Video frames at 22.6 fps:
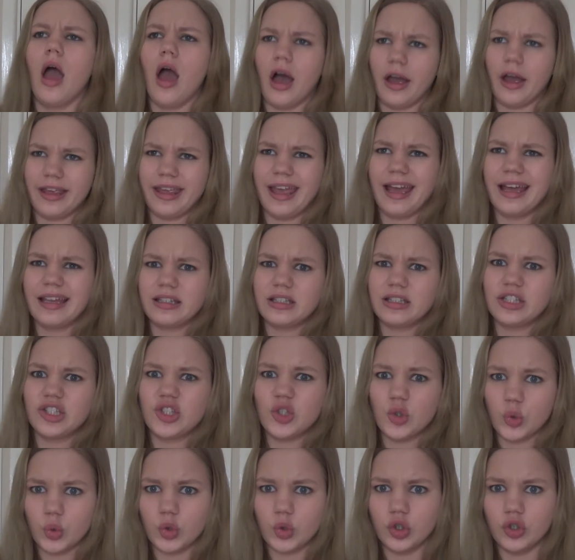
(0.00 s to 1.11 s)
I can
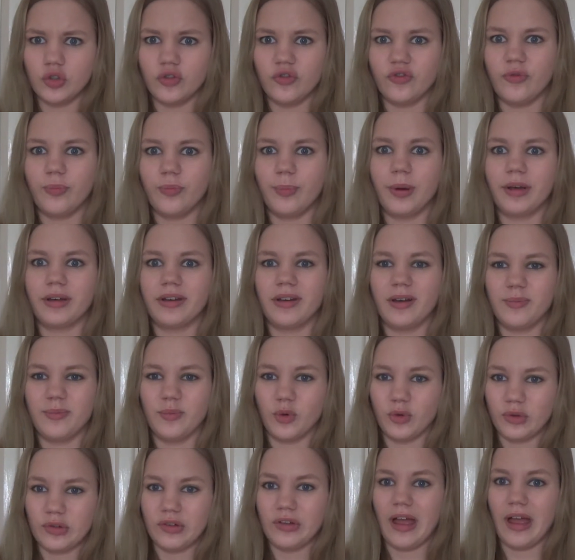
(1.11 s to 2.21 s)
sort of, but I'm
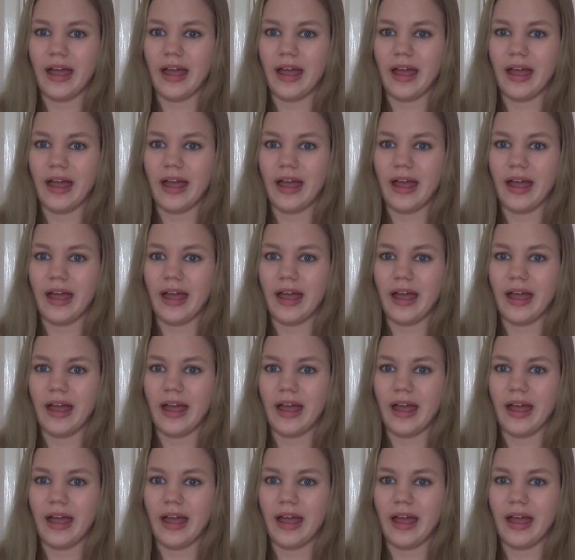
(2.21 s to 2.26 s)
not